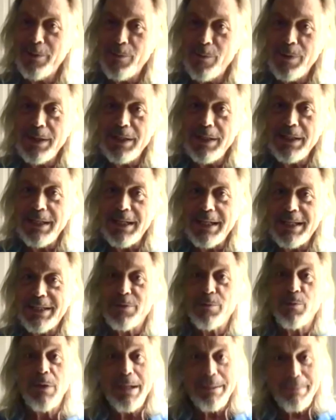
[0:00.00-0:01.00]
know what?
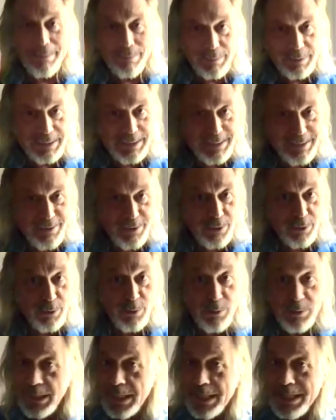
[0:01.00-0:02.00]
It's probably
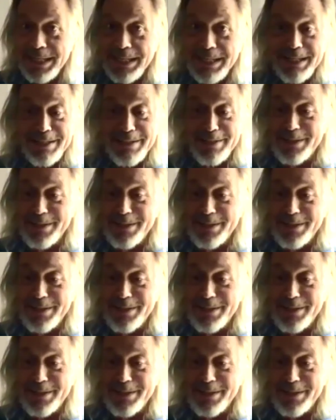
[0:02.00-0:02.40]
too late.